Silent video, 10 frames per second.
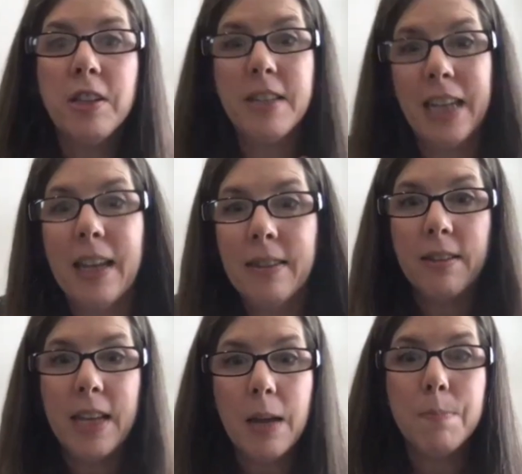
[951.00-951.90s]
get
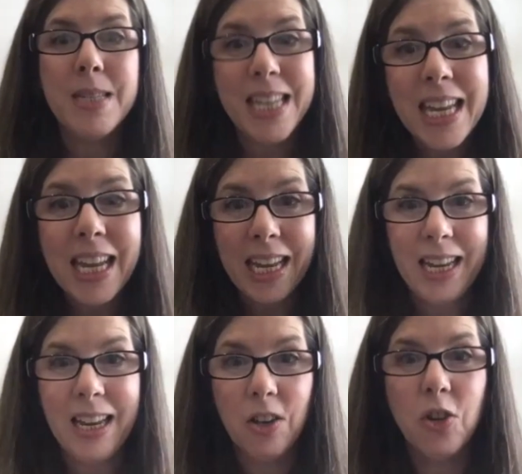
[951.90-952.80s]
this
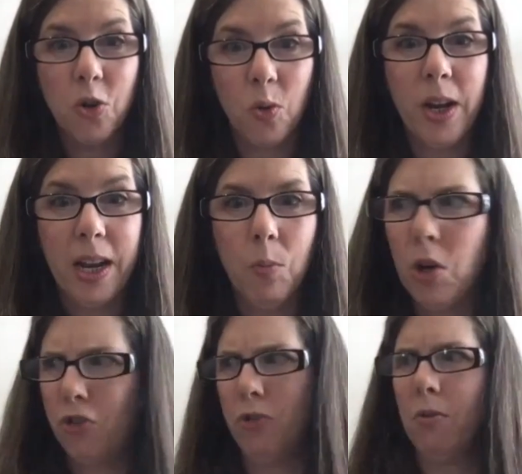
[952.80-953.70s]
MD degree,
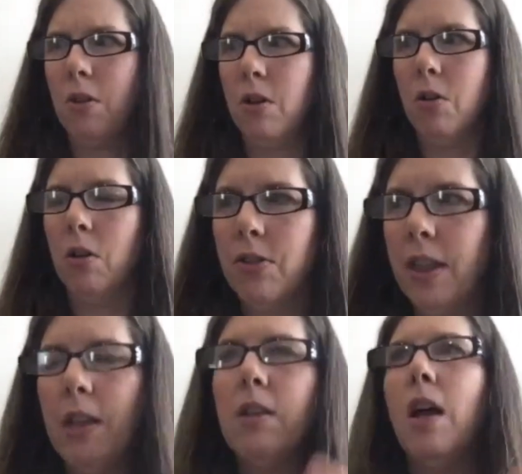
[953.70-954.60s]
which,
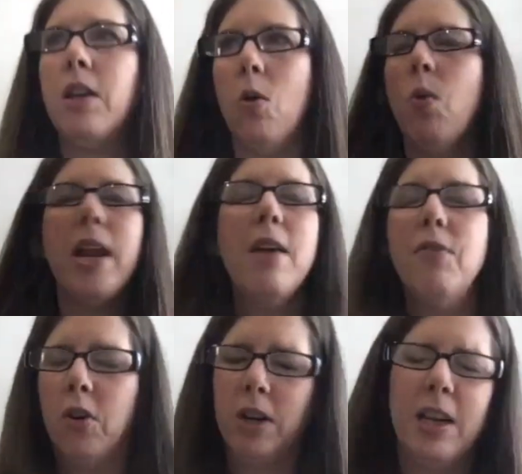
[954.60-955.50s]

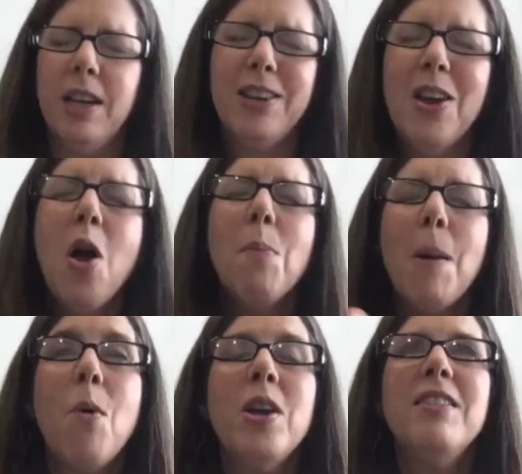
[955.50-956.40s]
whatever. My
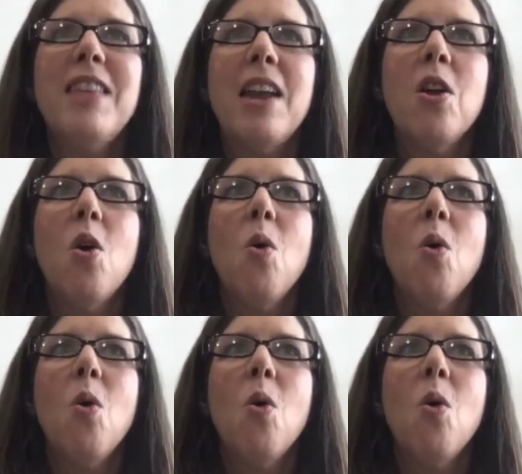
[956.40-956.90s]
point is that